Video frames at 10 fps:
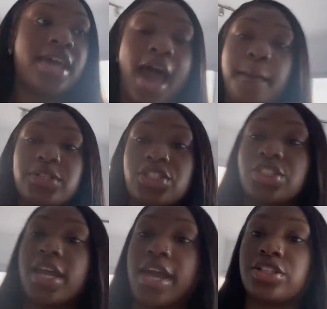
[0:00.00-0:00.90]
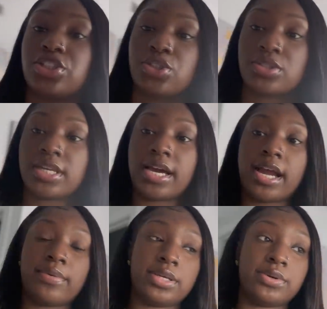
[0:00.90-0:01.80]
I'm gonna just show y'all the shoes that I
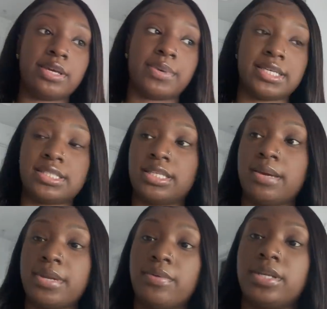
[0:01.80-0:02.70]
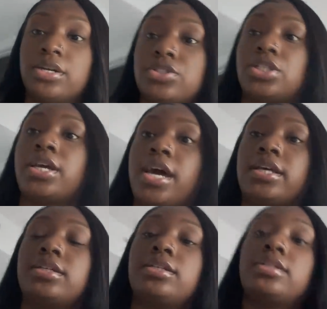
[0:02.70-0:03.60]
got really quick. Basically, I'm not really gonna show y'all
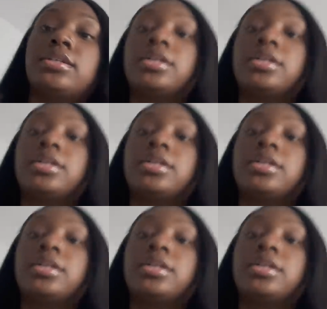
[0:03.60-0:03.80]
the.